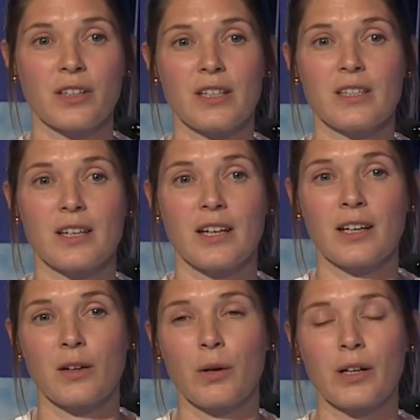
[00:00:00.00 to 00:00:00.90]
these
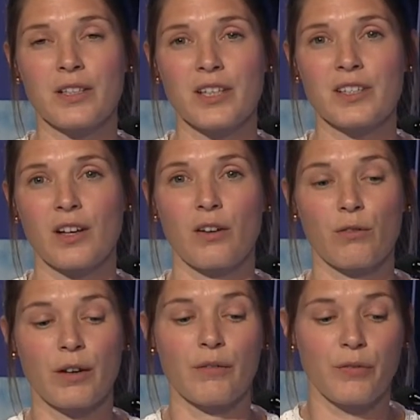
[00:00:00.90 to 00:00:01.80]
inequalities are
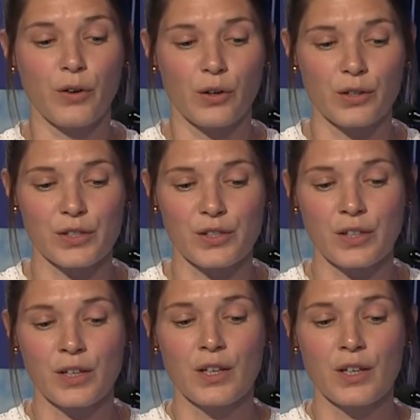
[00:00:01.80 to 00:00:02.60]
reinforced.